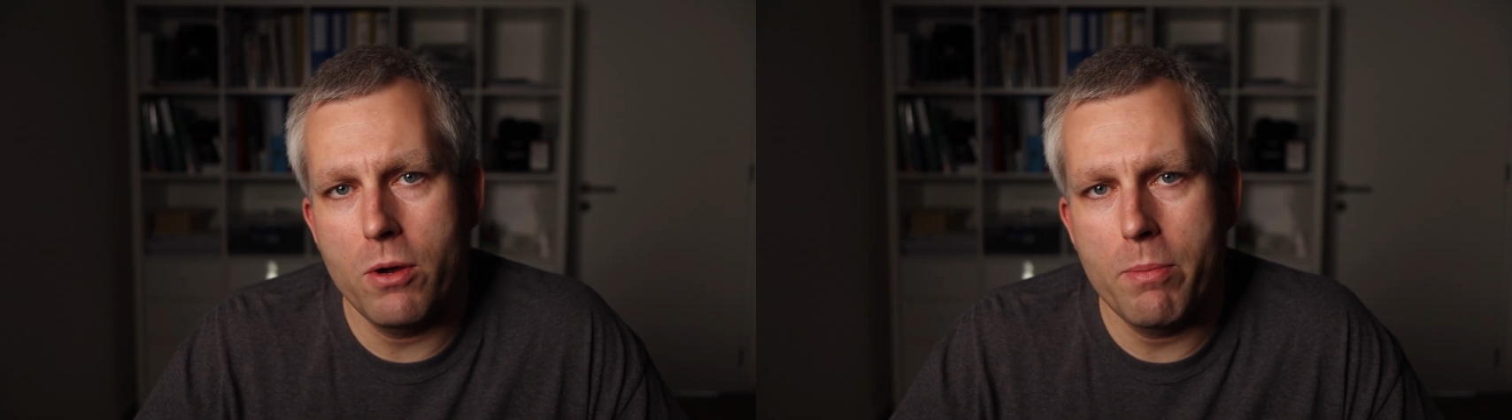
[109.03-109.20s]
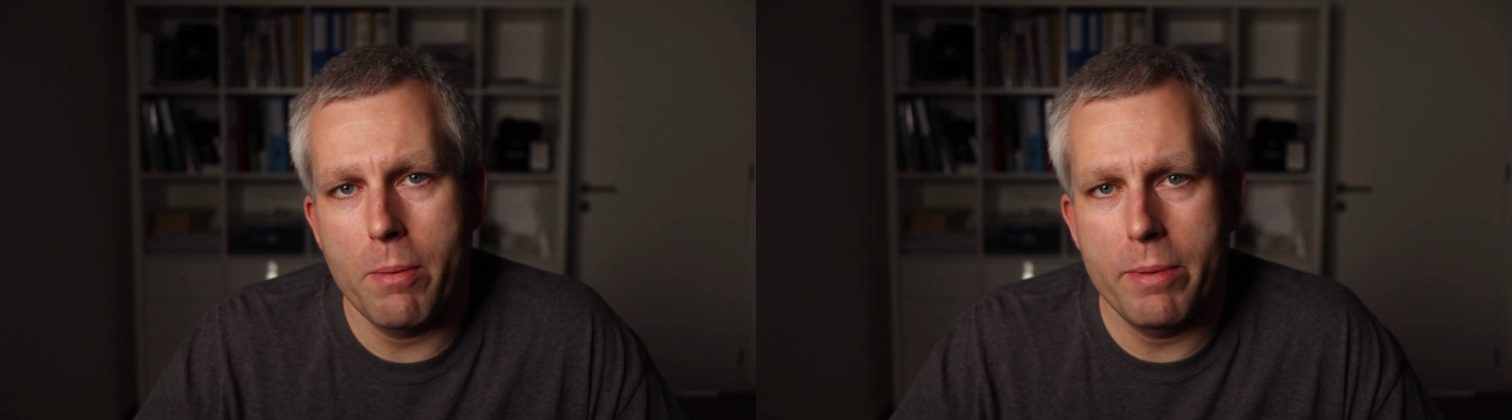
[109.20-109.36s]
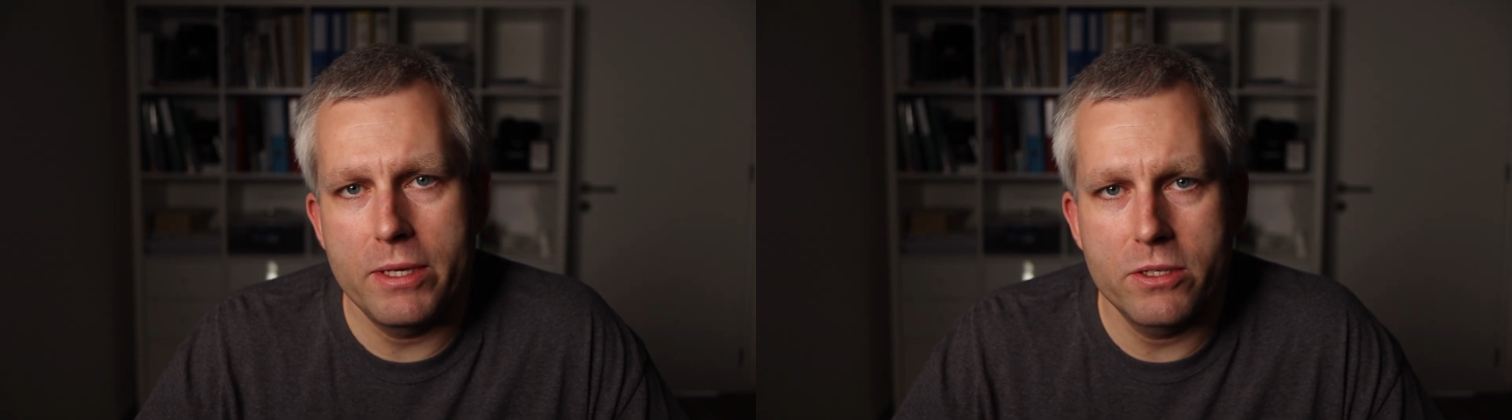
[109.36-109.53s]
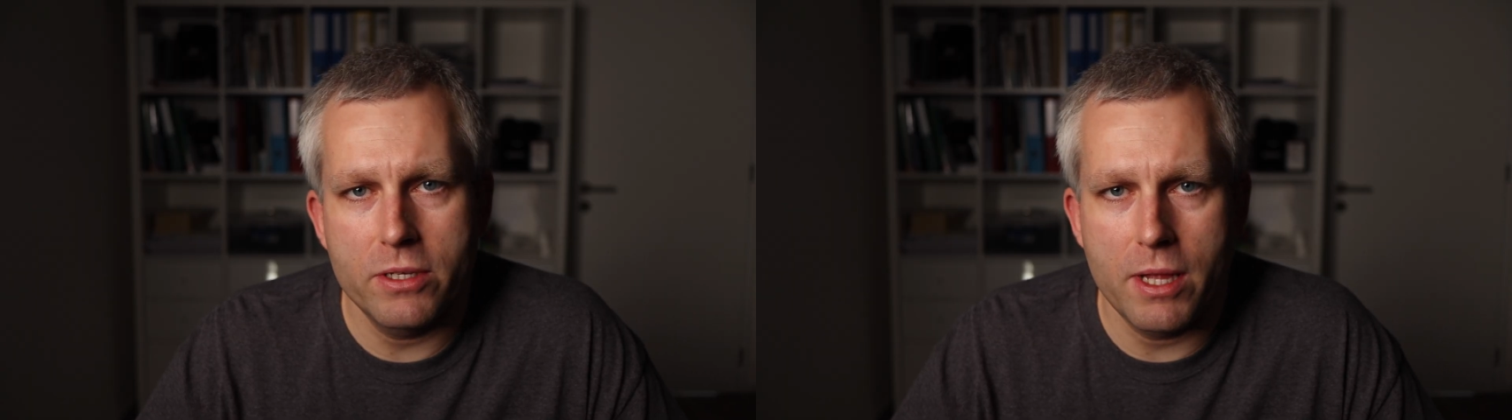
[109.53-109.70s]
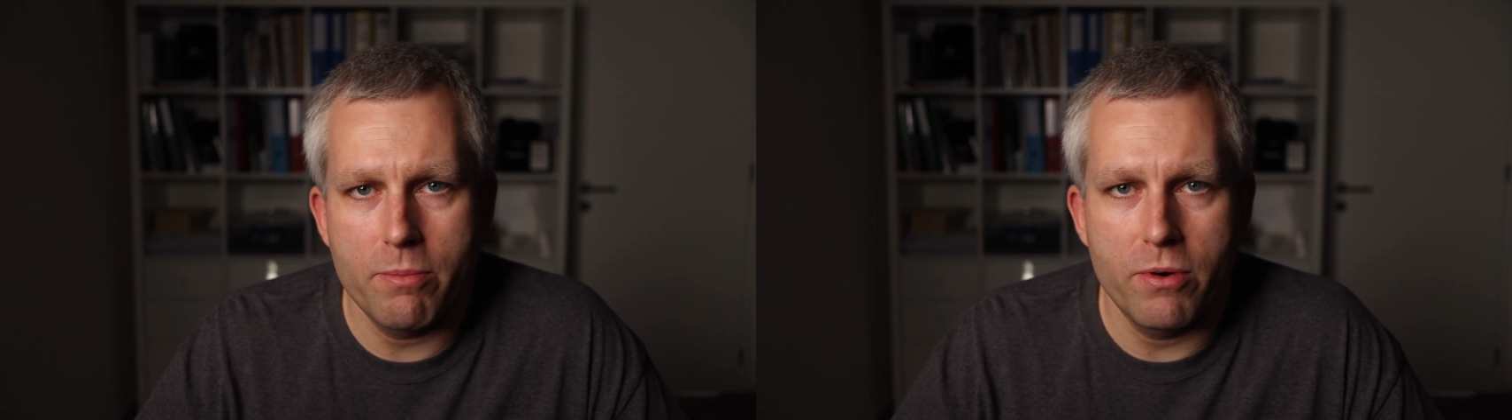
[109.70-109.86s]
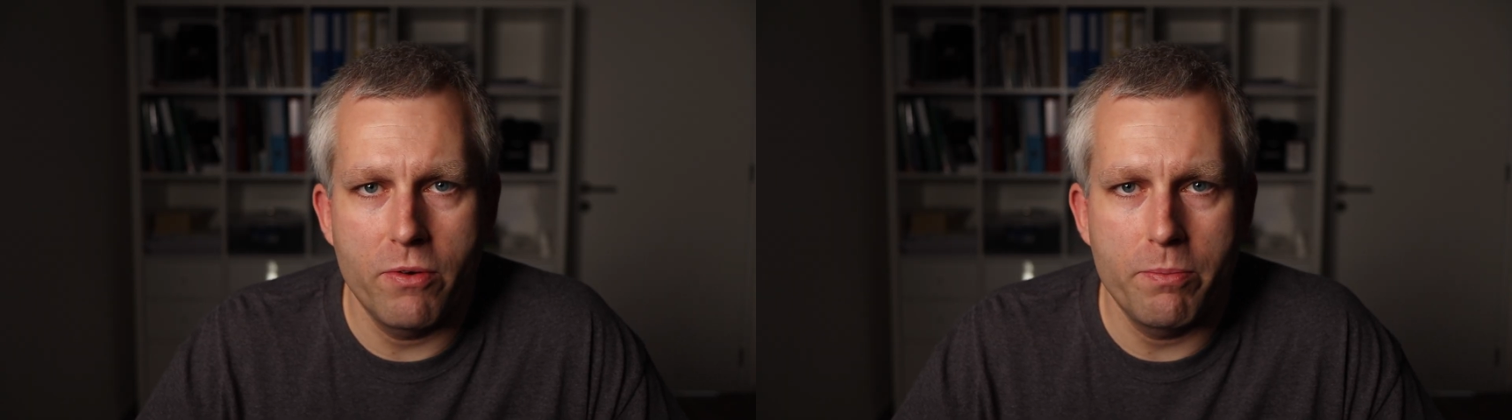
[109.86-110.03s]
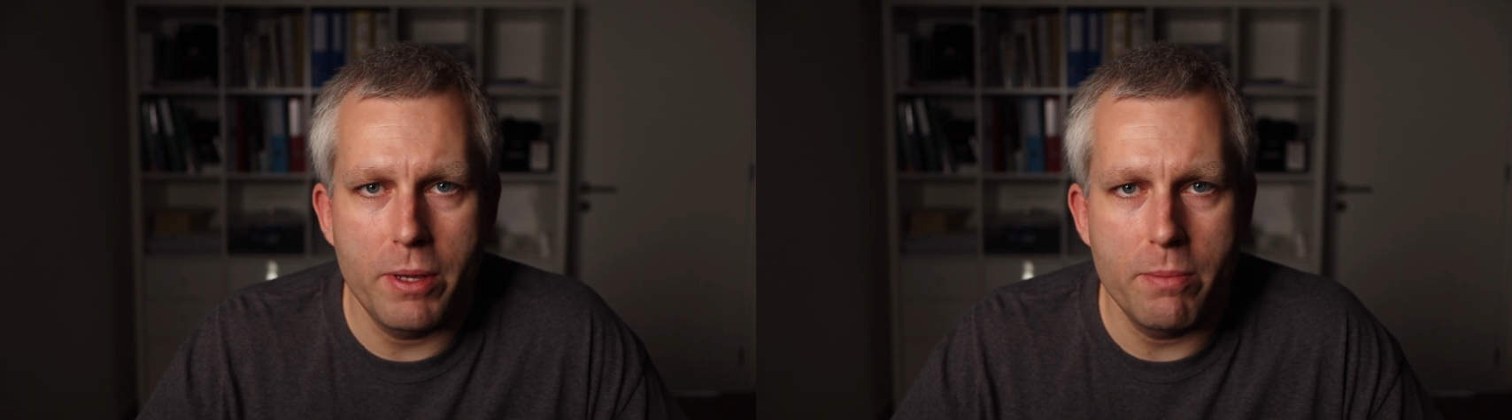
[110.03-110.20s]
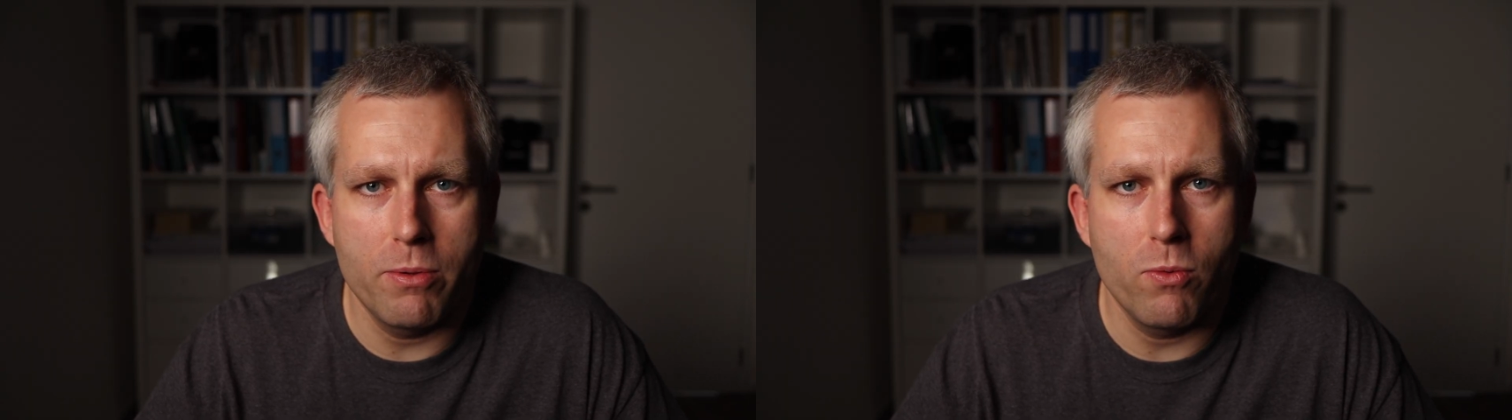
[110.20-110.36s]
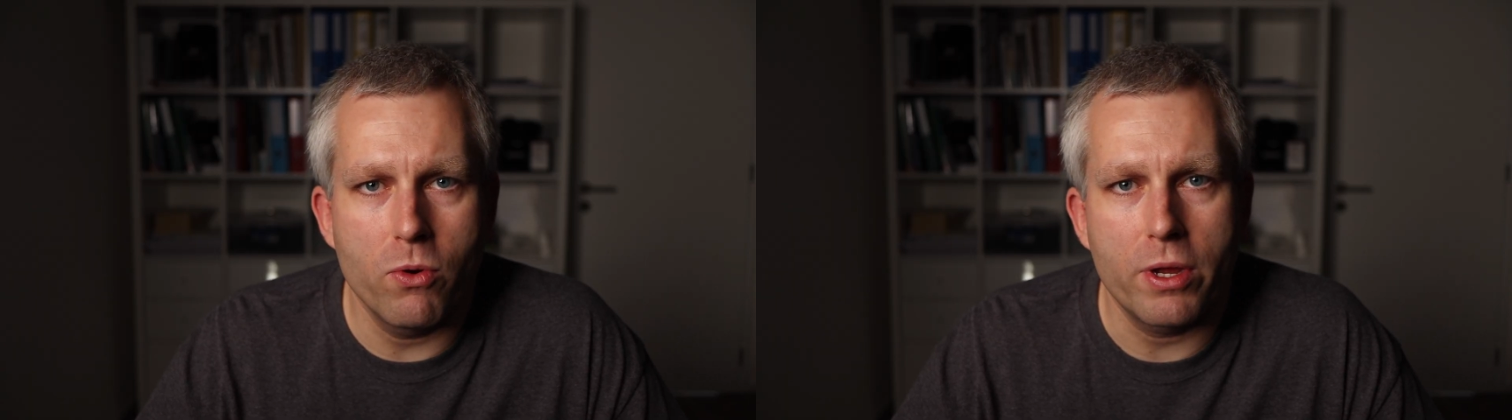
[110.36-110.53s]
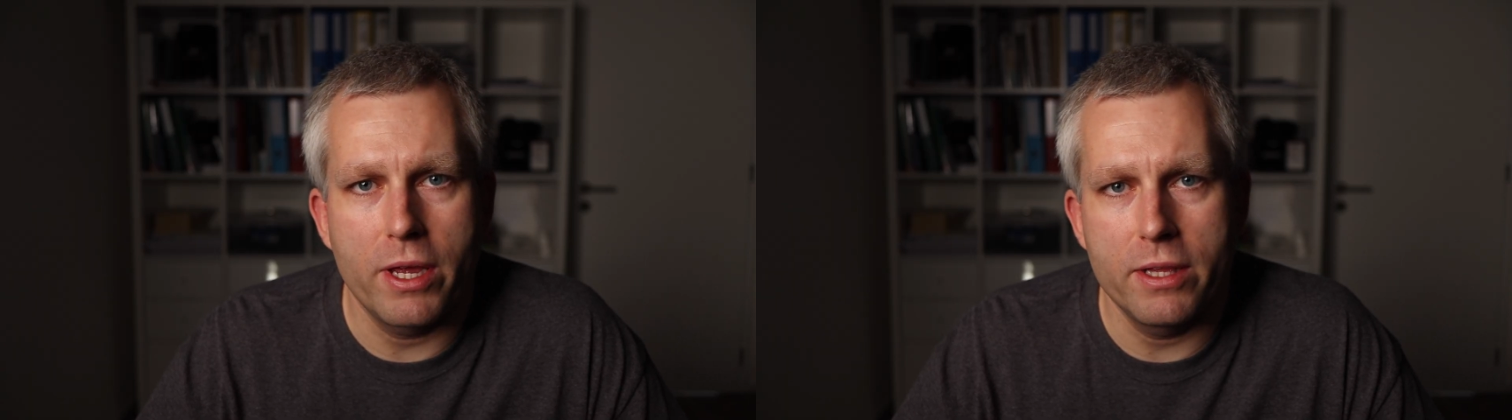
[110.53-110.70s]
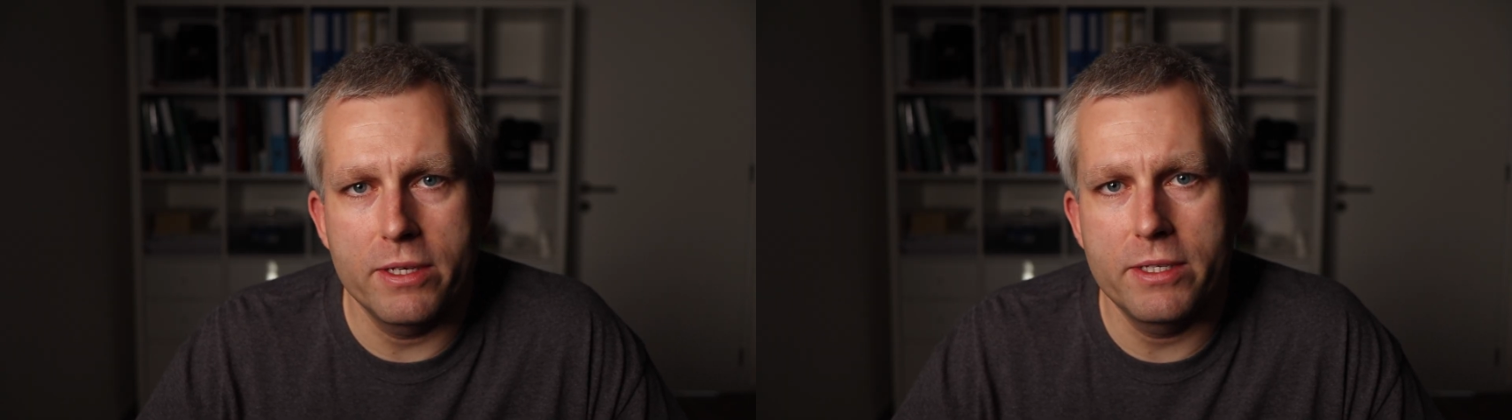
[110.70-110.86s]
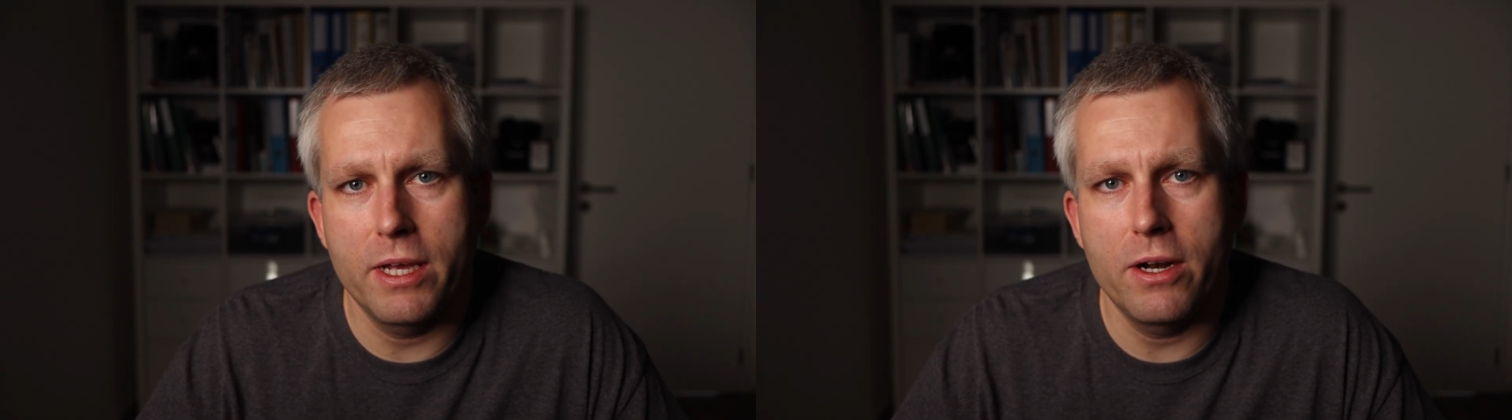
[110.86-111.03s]
but based on number of people working in
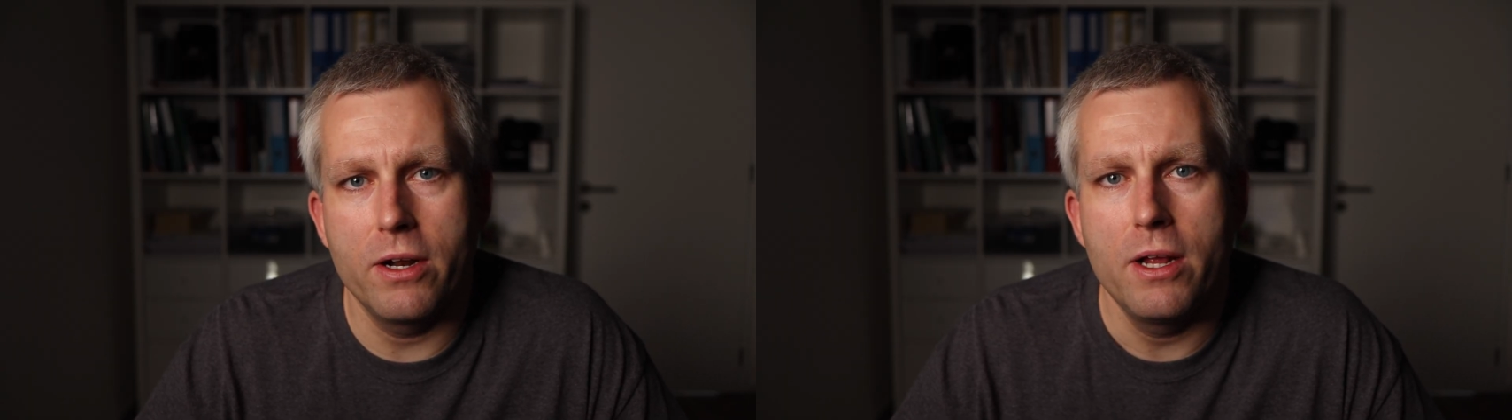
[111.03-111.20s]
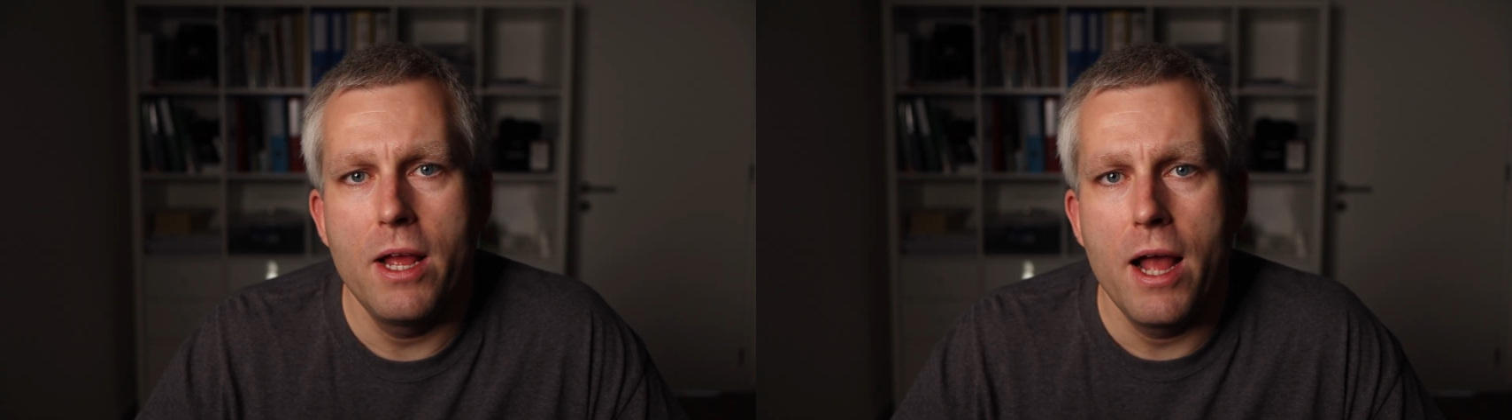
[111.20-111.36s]
the center,